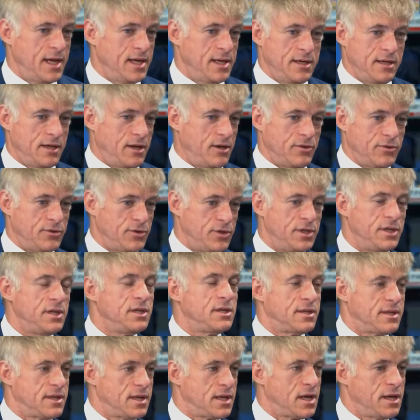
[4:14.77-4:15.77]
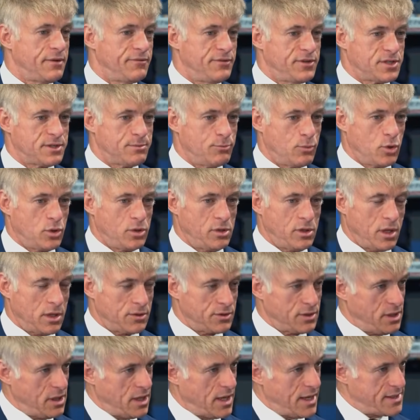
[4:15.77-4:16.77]
no, you need to think of this more
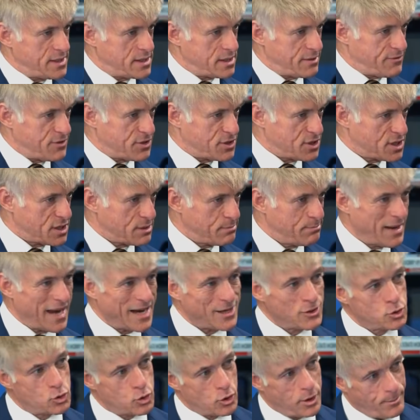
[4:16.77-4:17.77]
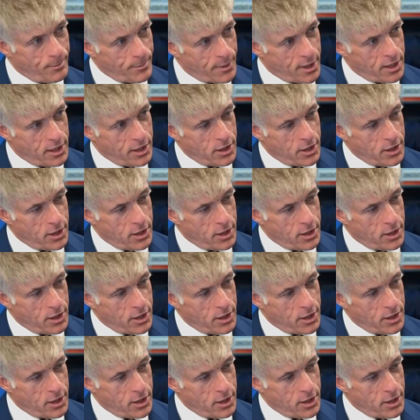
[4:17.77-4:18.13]
along the lines of a spectrum